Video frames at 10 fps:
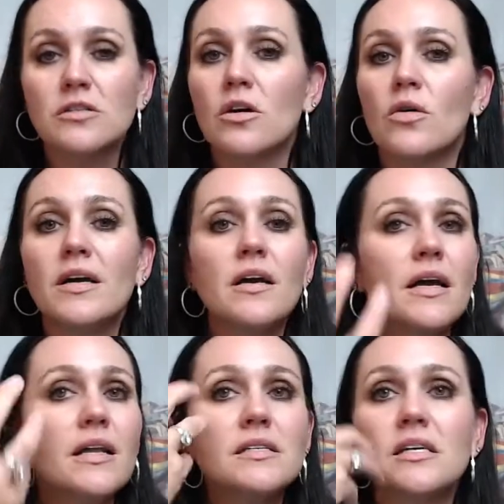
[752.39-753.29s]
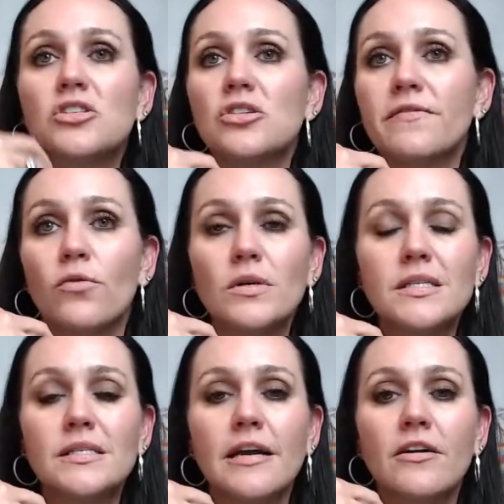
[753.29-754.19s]
So it essentially
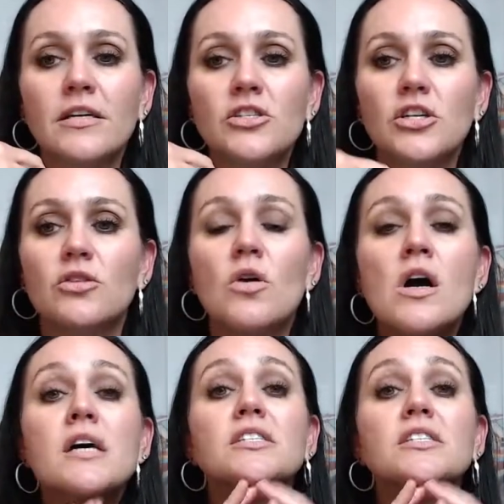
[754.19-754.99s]
forces air into you